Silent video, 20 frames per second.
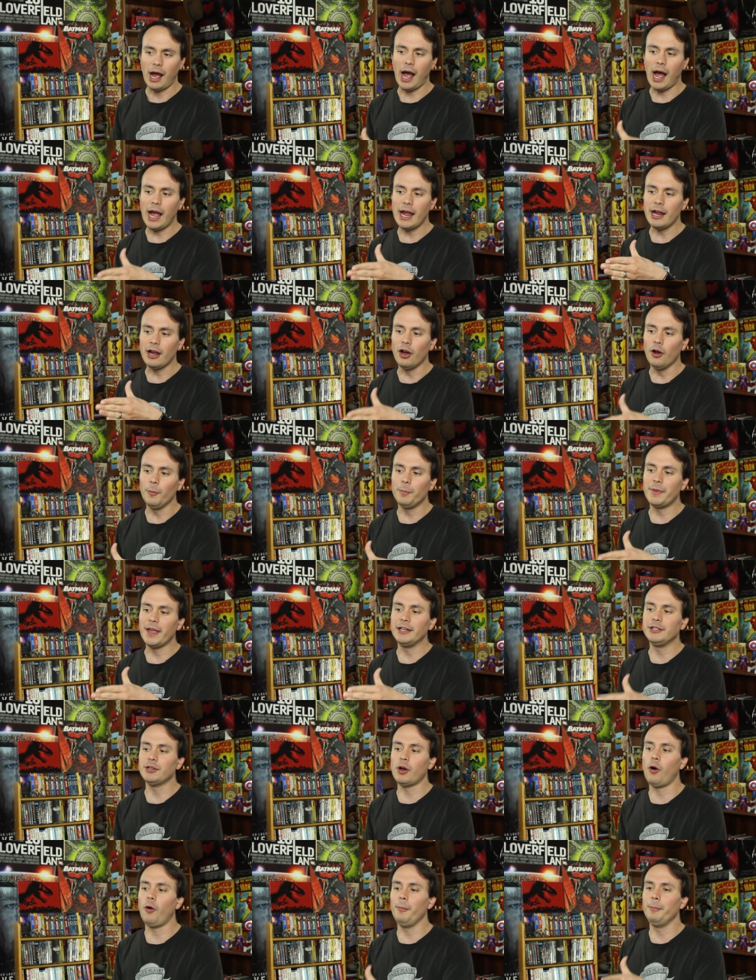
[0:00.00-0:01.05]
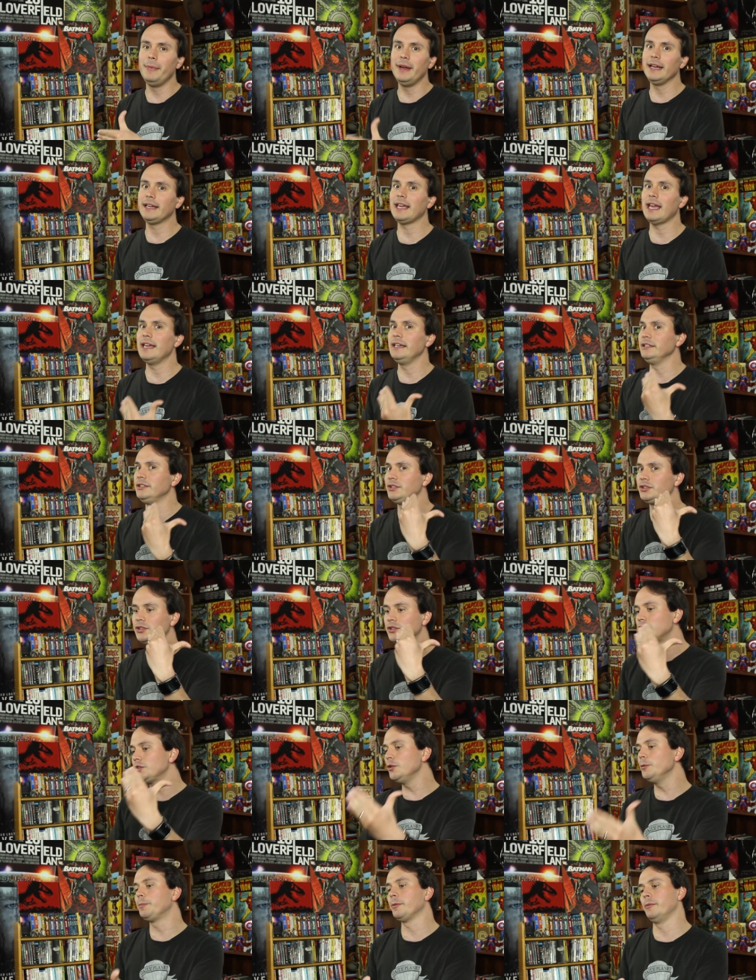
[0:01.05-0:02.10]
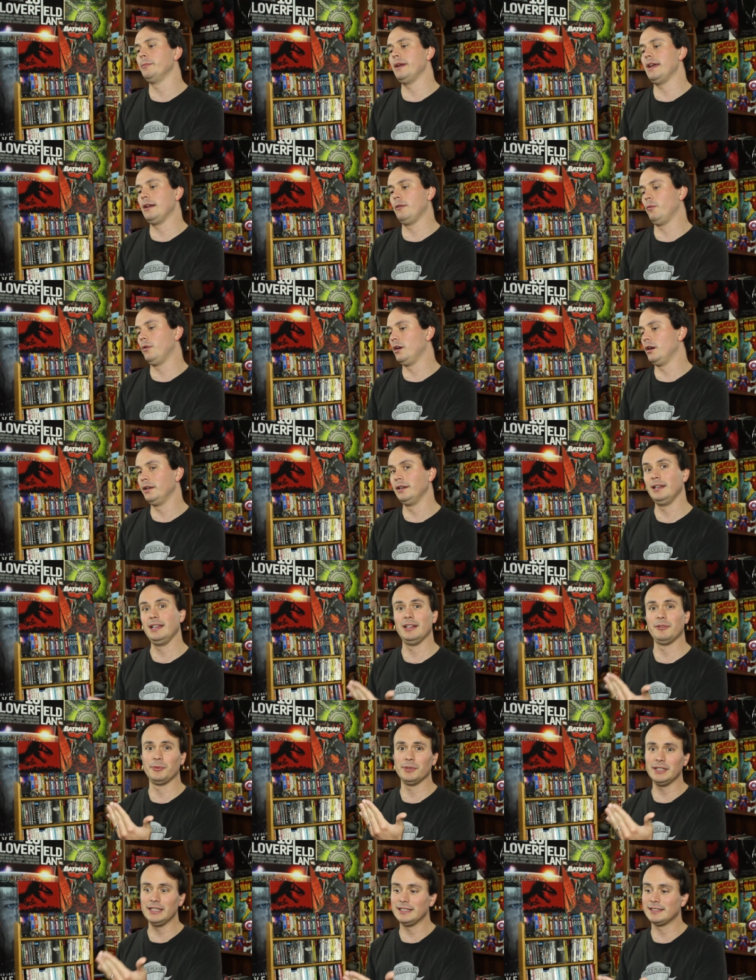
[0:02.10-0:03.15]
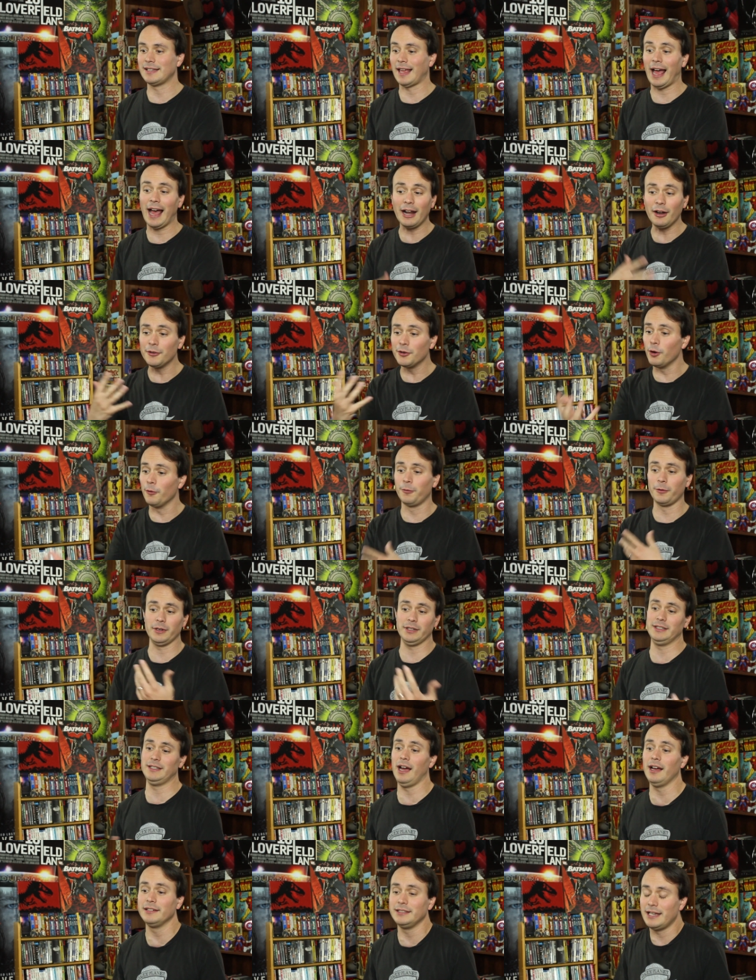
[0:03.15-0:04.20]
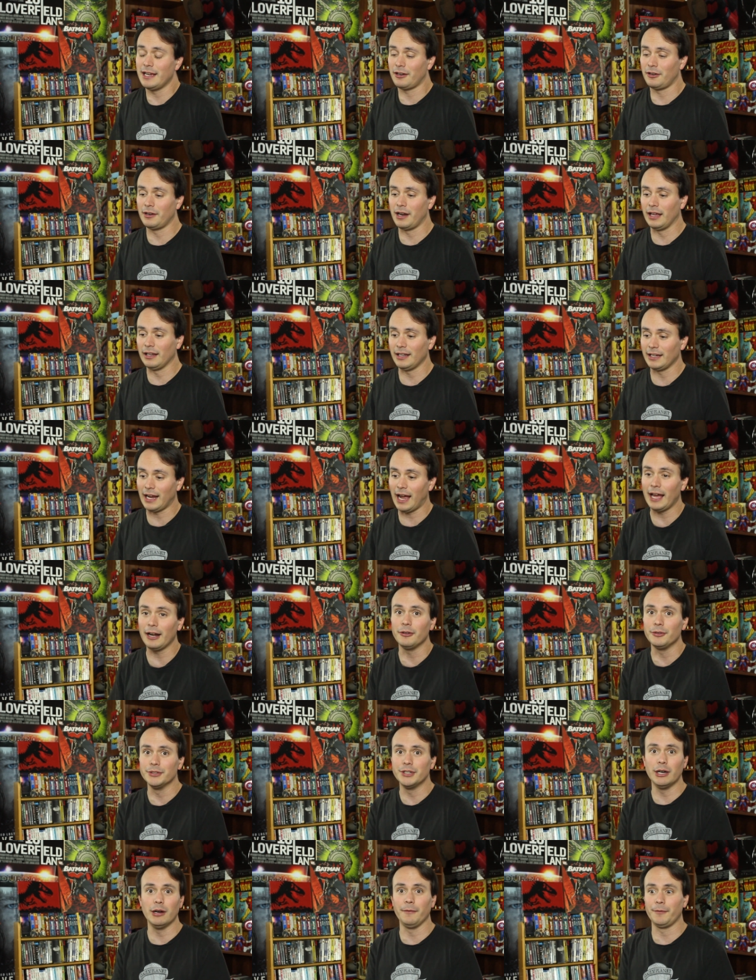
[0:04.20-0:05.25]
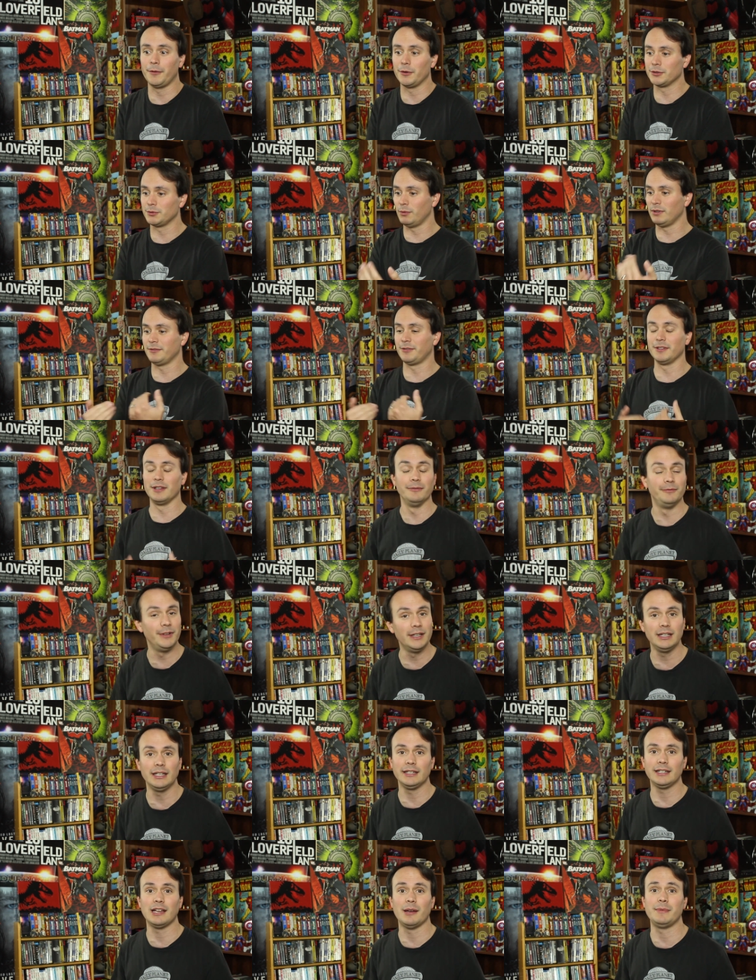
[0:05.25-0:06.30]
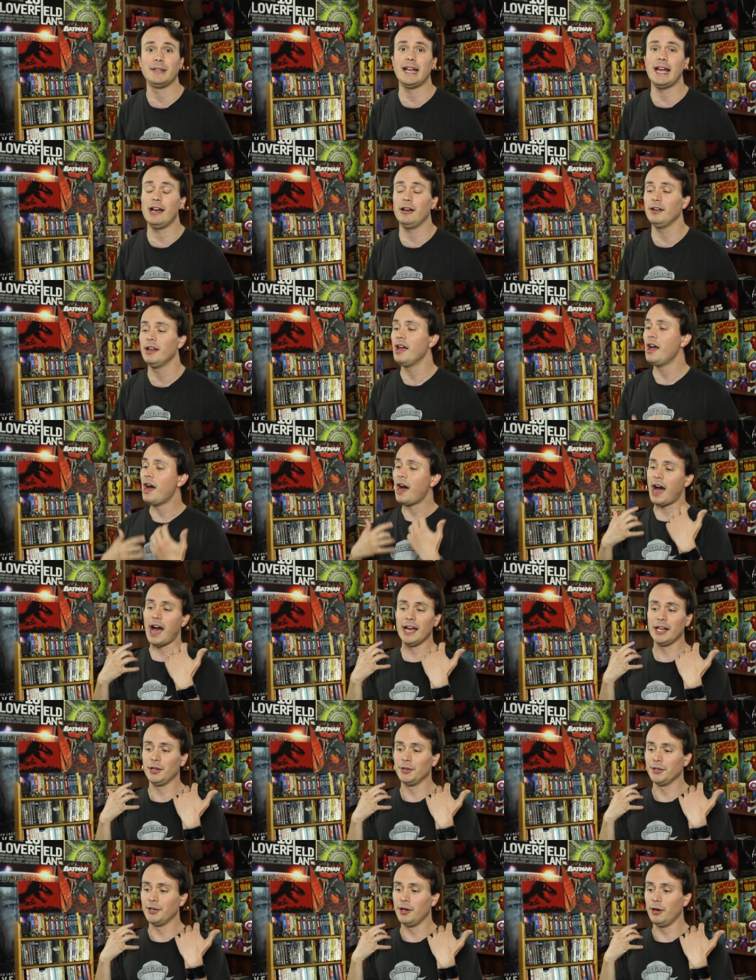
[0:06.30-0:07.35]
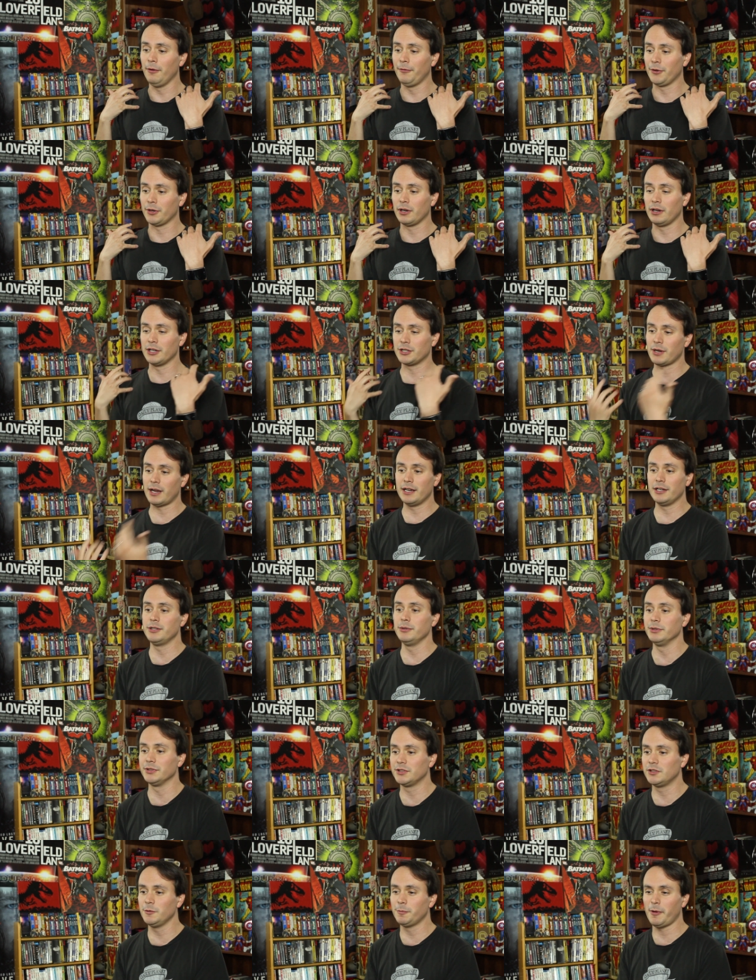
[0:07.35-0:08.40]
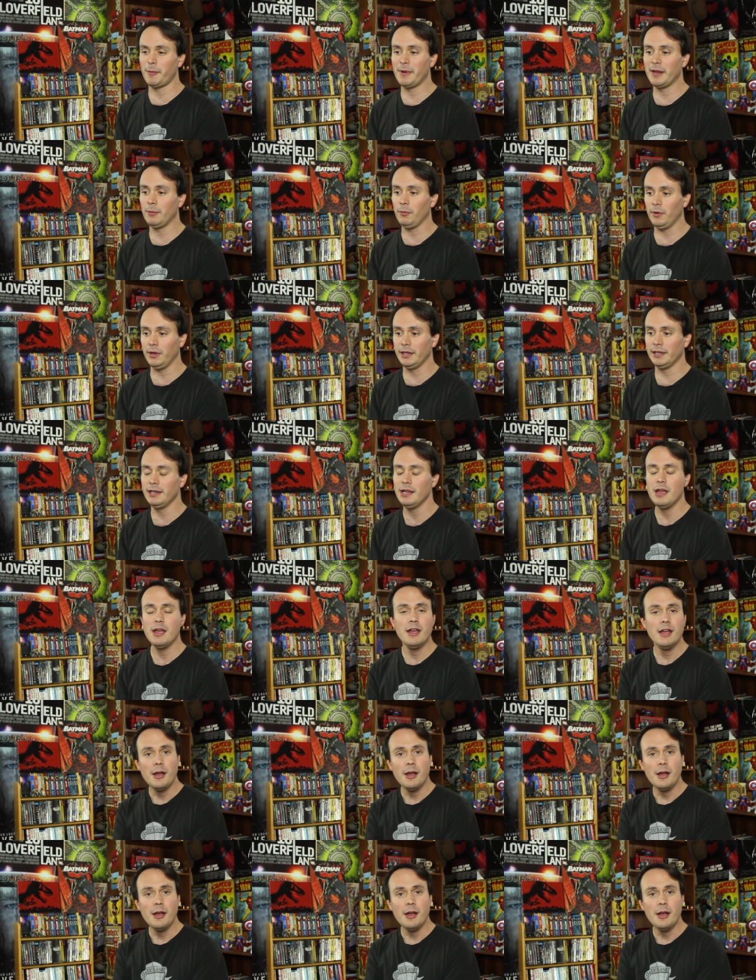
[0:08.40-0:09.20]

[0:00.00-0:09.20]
I hope they don't make a Superman one and release that. I don't know if we're done yet or not. Like, I don't know if there's one for the villain coming out. I don't know if they're going to try to do a Superman one.